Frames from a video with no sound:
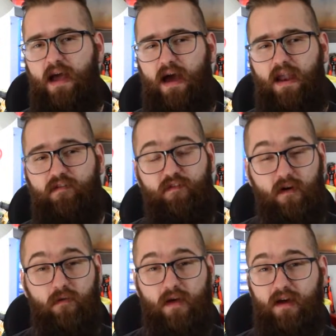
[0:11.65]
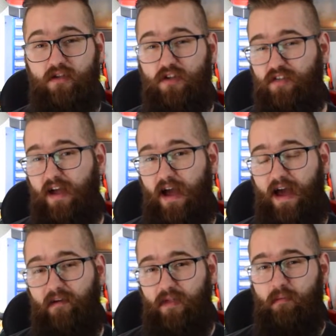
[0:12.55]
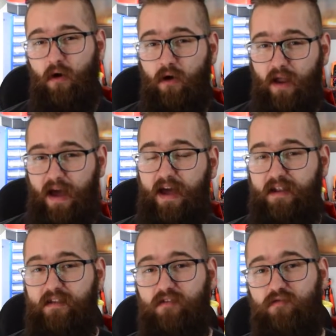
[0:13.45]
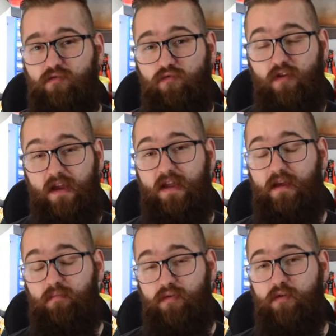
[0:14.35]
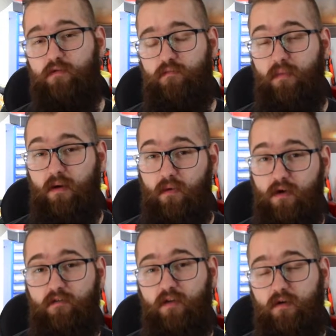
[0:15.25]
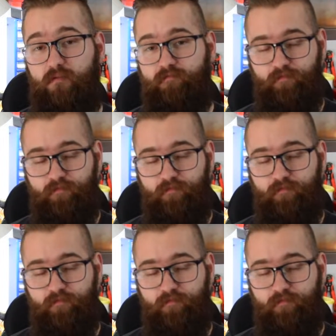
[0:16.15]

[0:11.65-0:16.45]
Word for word: and I found that just having them on hand really improves my workflow.